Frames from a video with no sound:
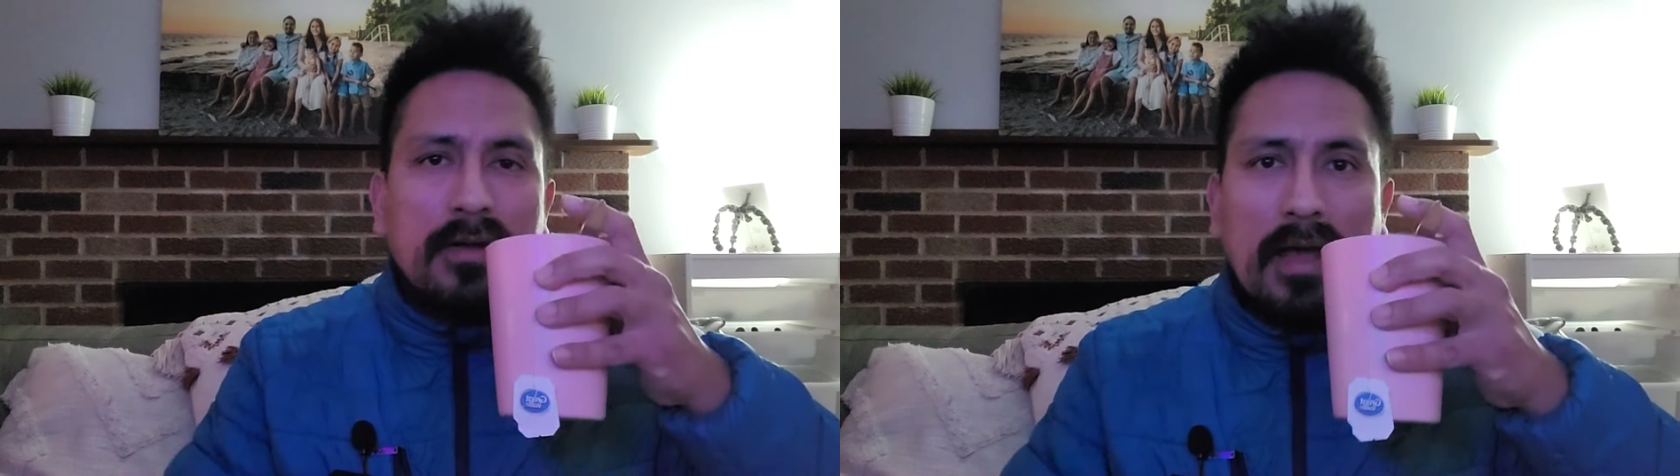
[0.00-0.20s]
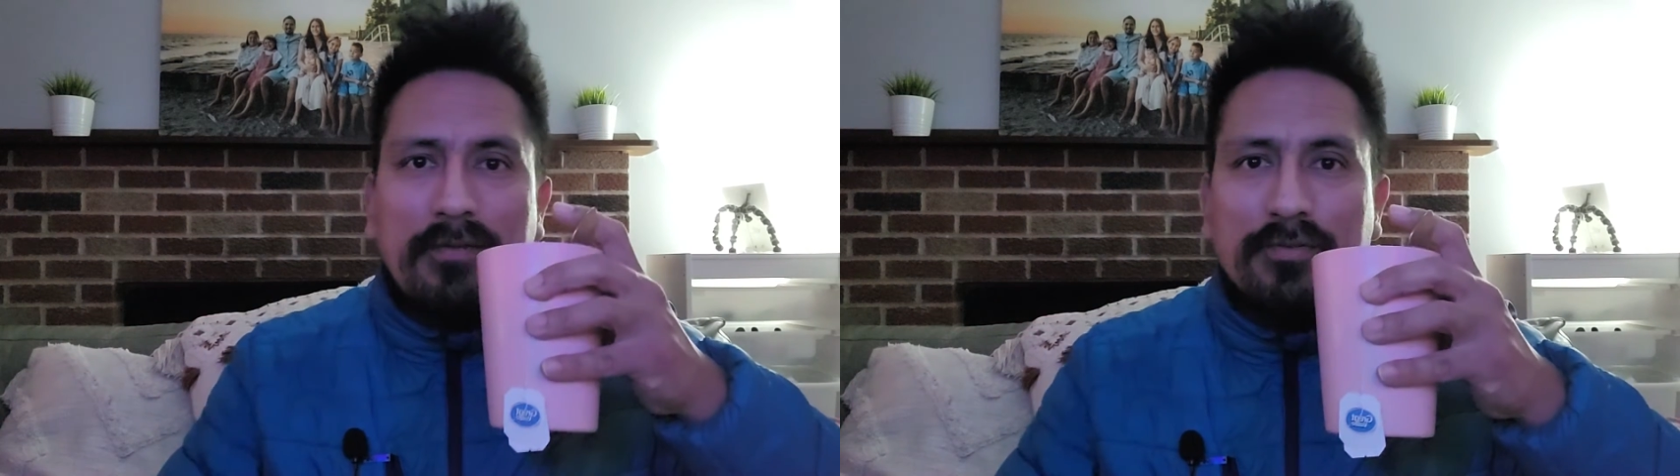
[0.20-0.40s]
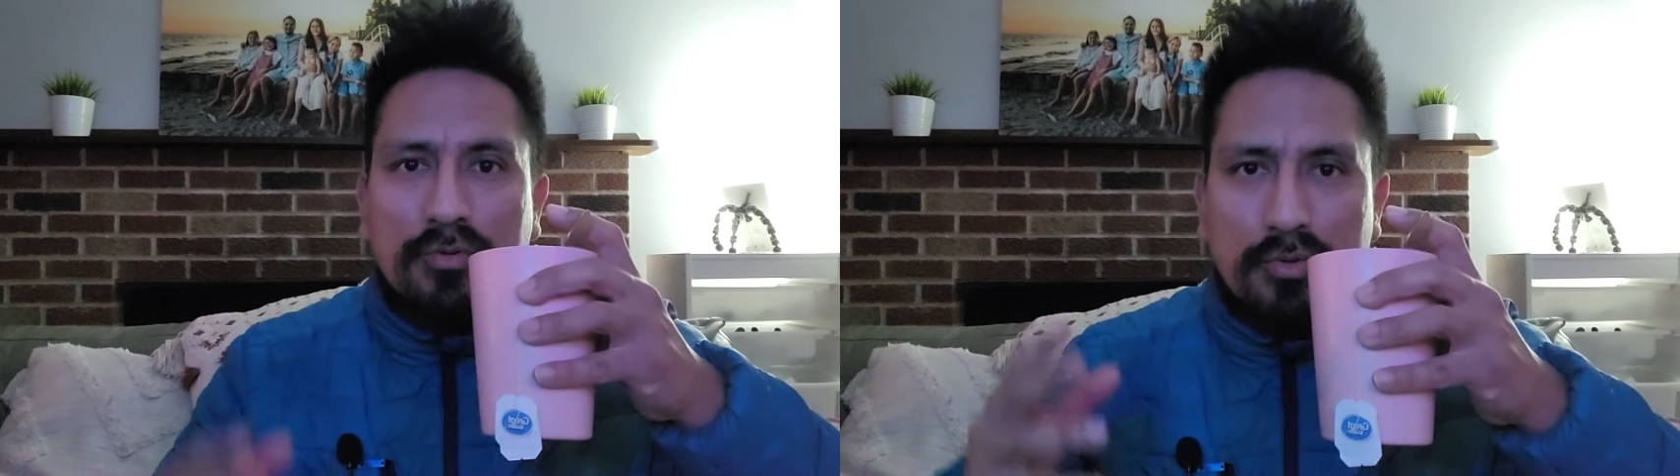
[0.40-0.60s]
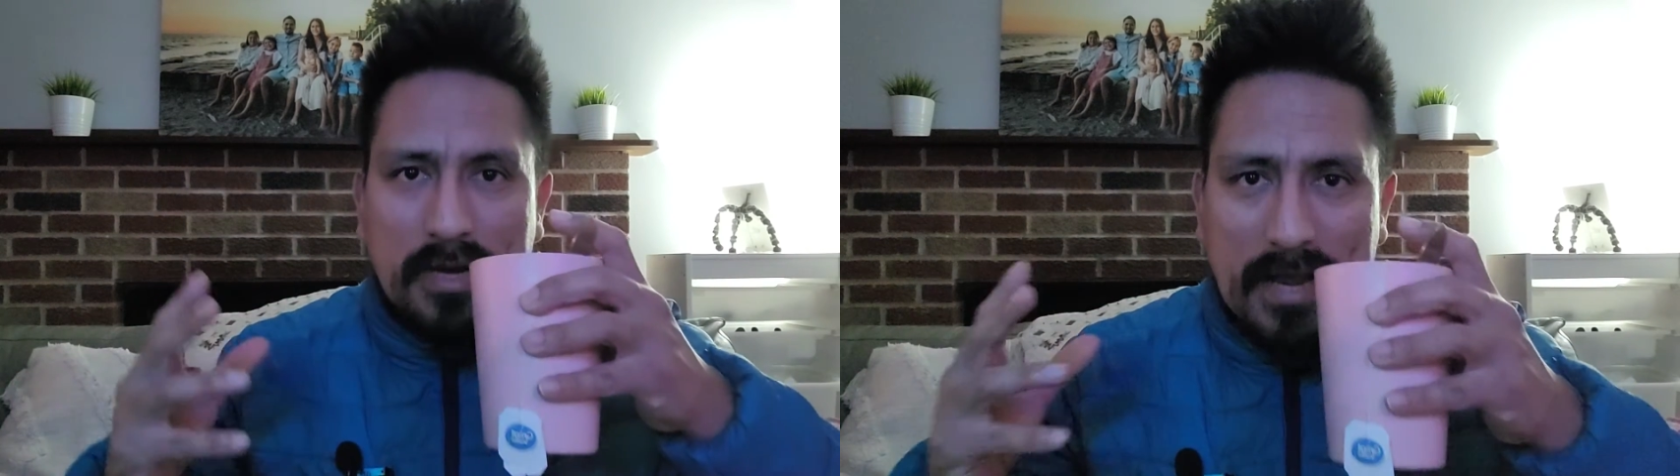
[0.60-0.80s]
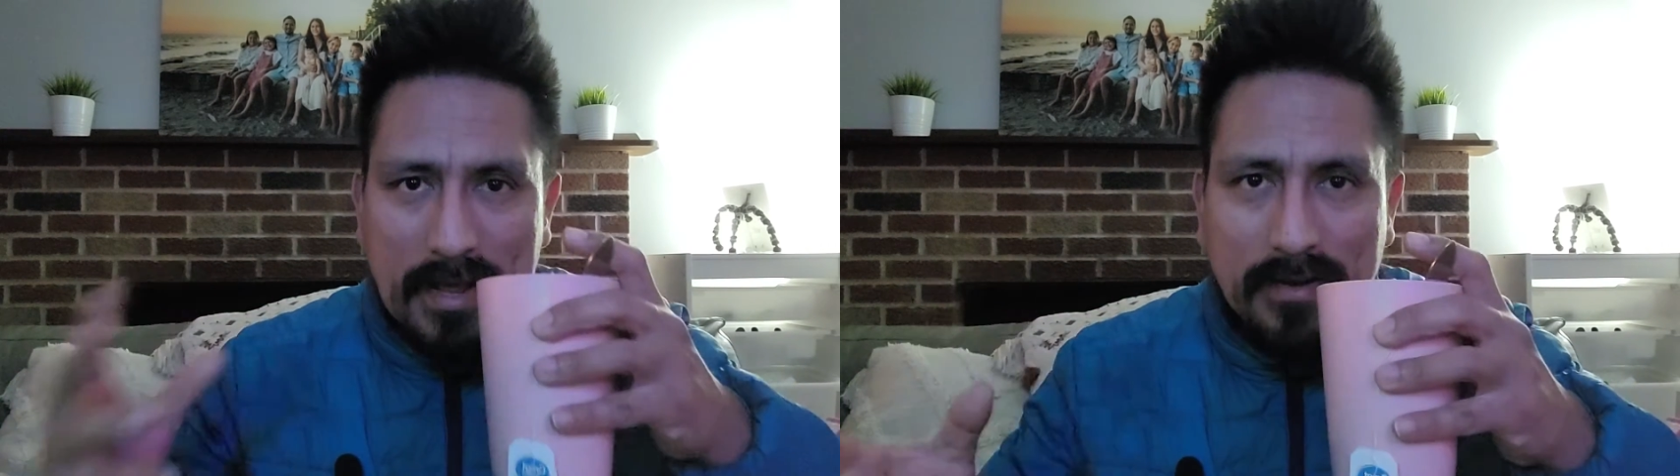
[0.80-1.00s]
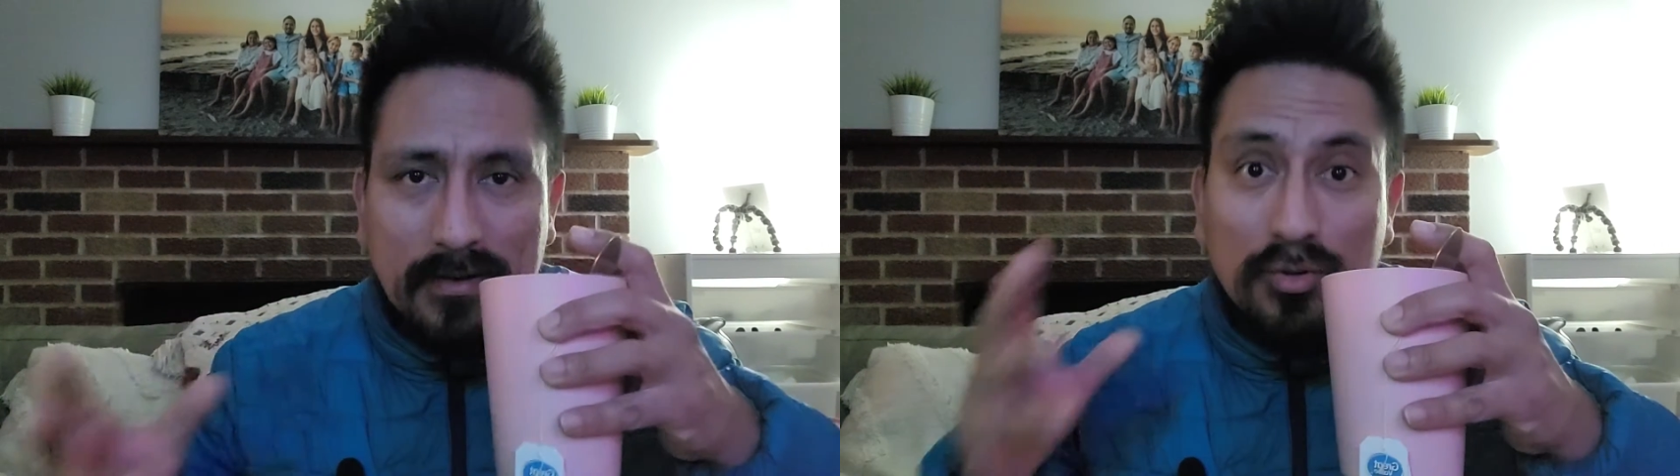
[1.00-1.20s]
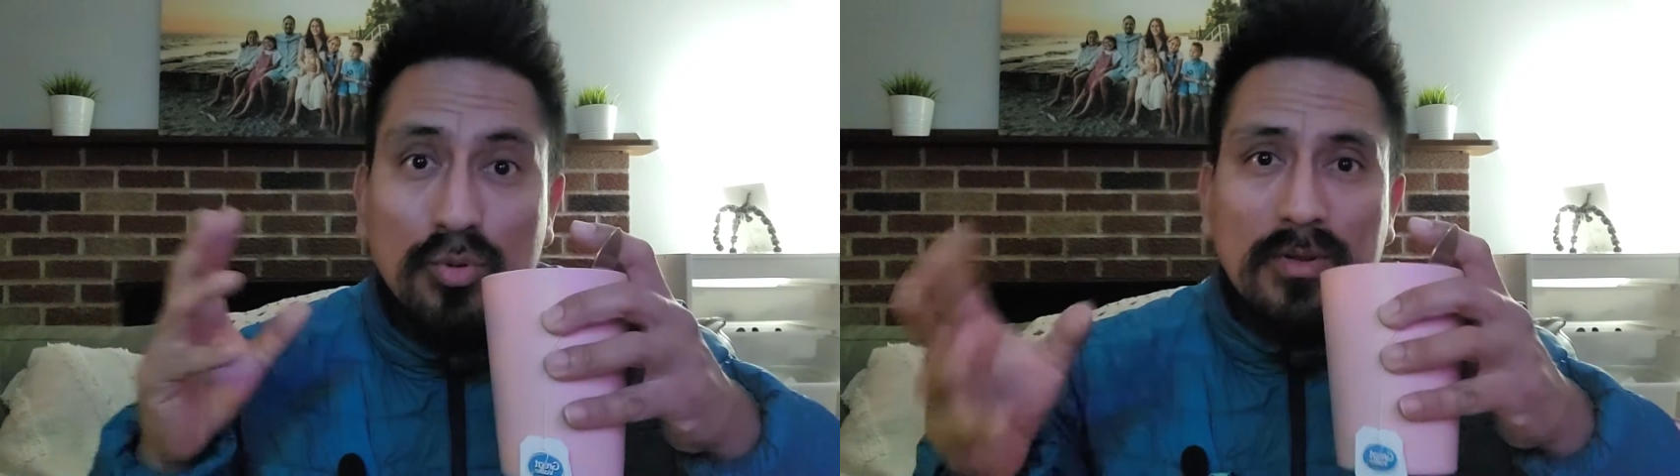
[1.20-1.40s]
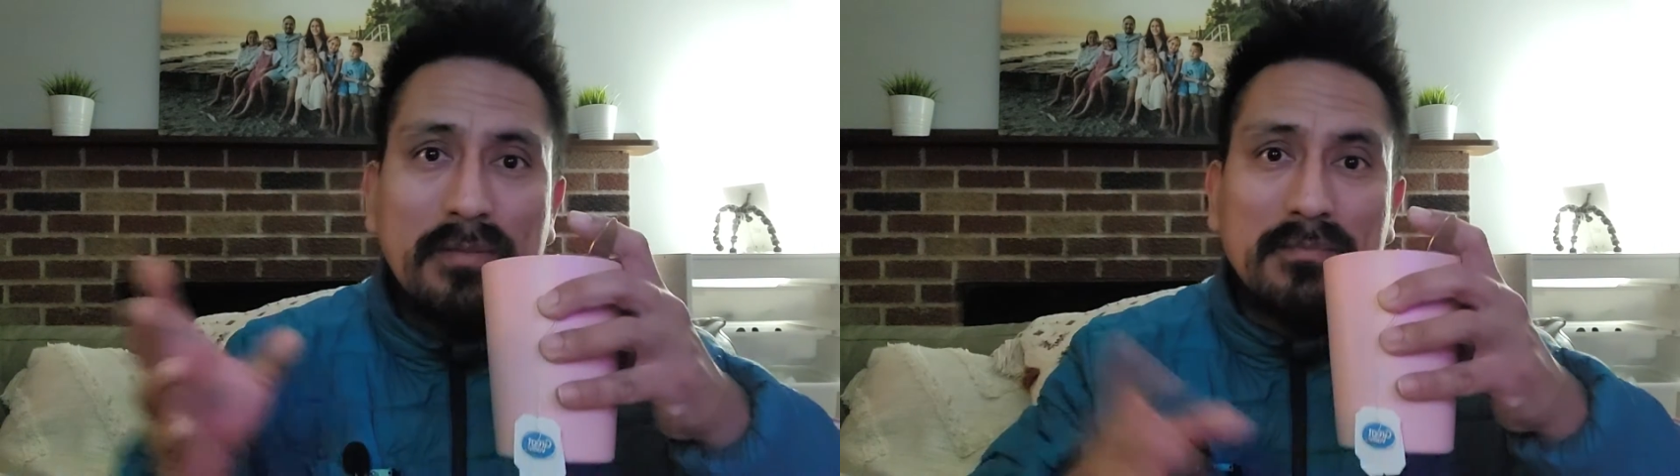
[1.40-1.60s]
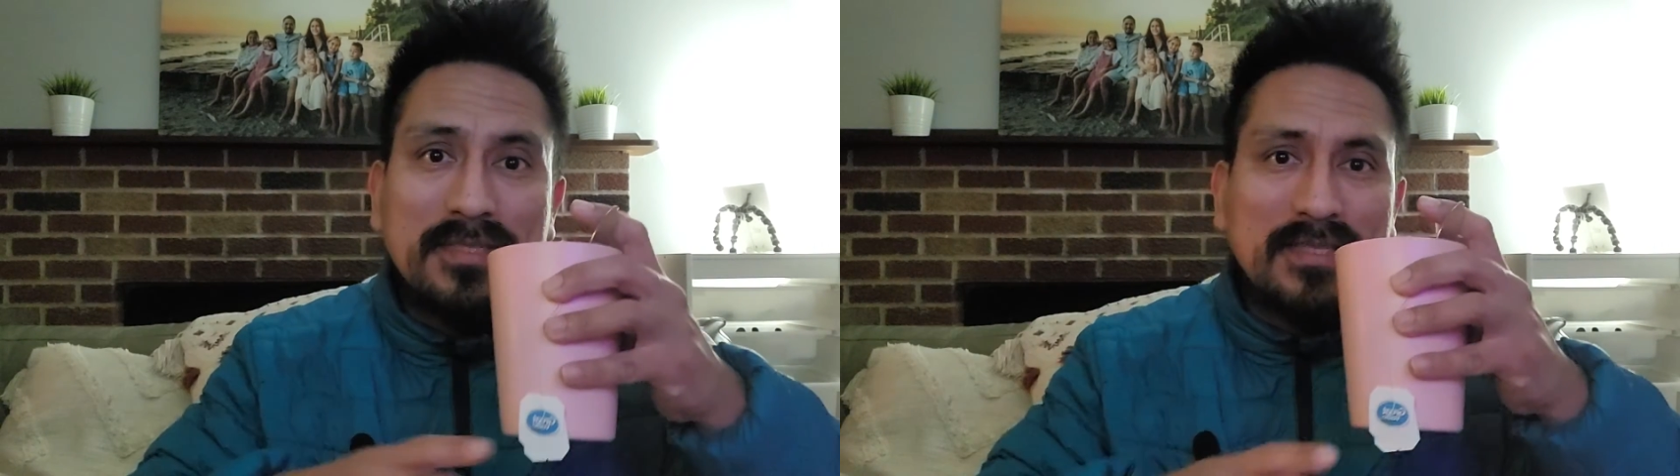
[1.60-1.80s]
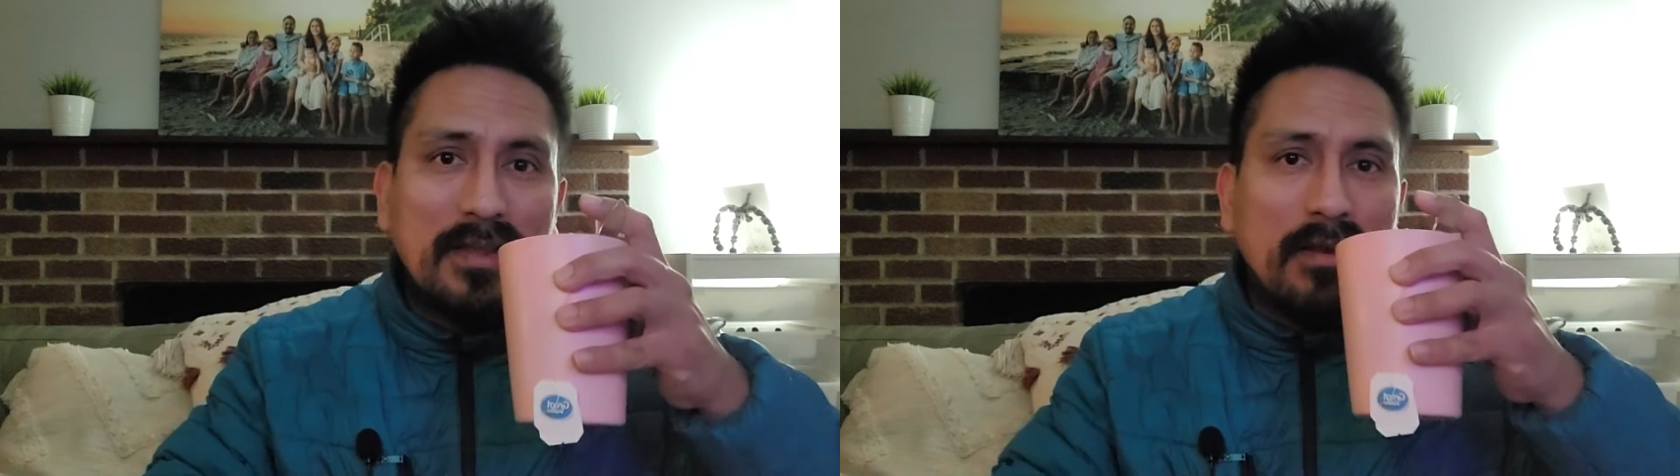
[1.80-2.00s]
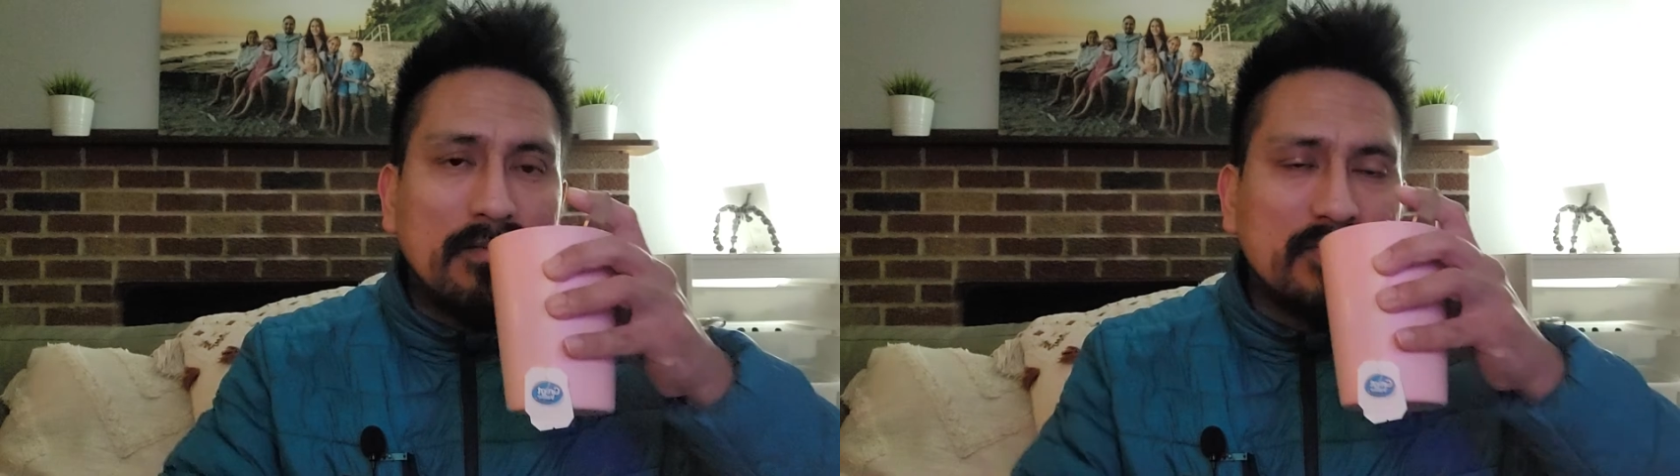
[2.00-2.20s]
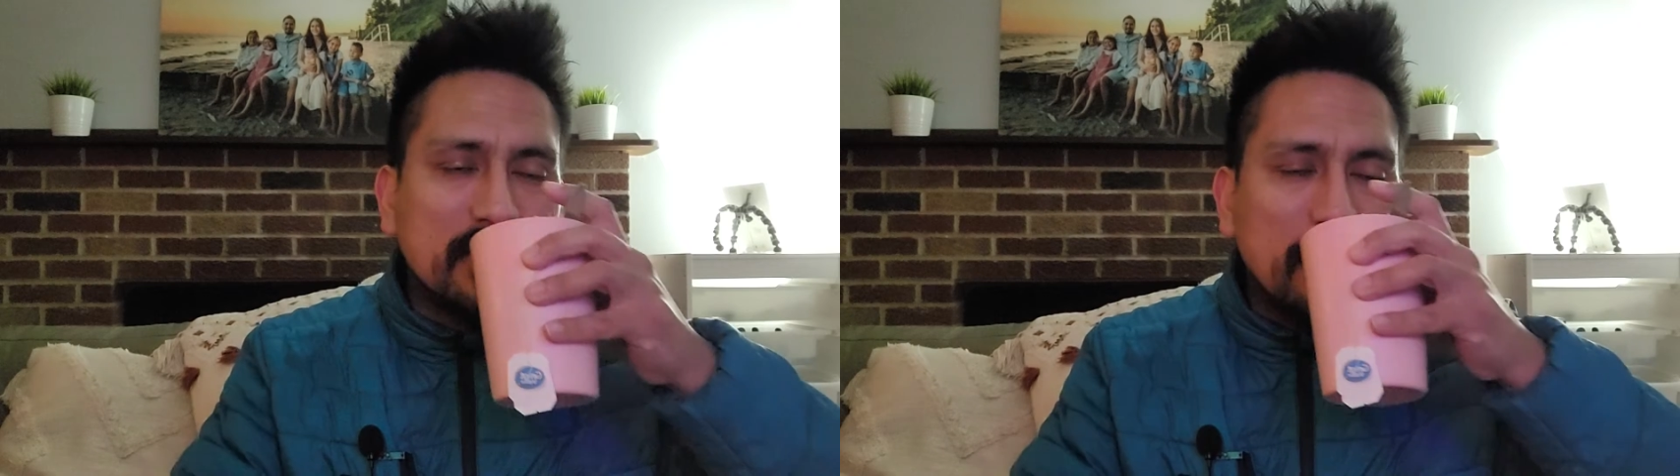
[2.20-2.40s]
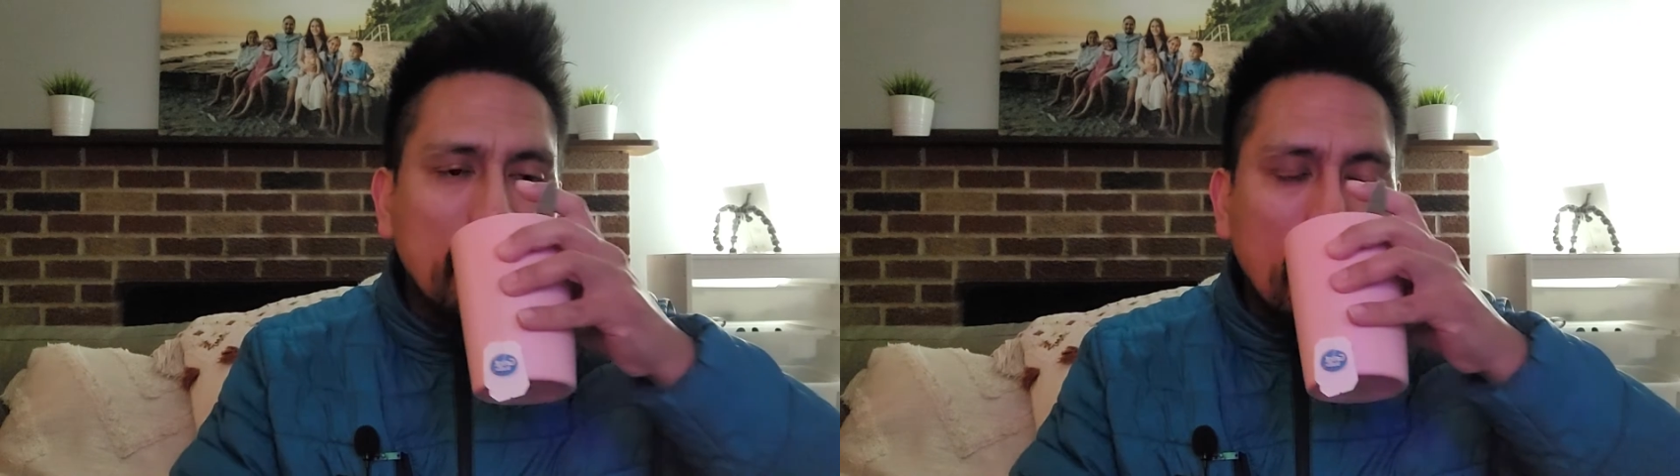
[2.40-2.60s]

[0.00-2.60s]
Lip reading: have created to themselves.